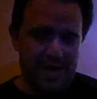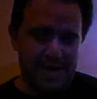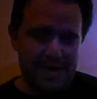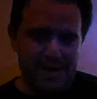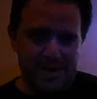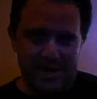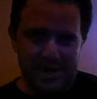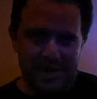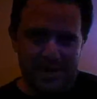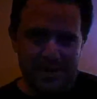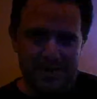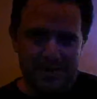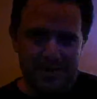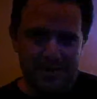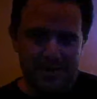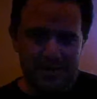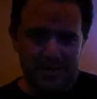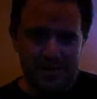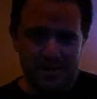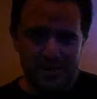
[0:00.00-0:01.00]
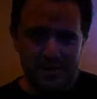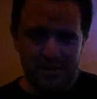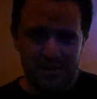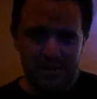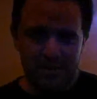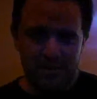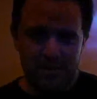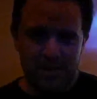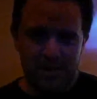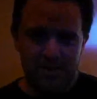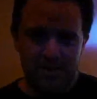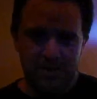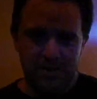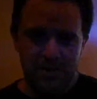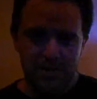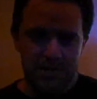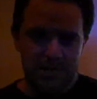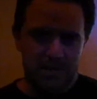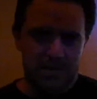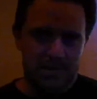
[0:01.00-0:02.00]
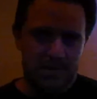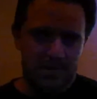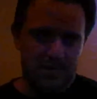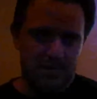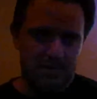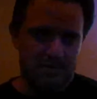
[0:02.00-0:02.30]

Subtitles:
I like Kerry Washington.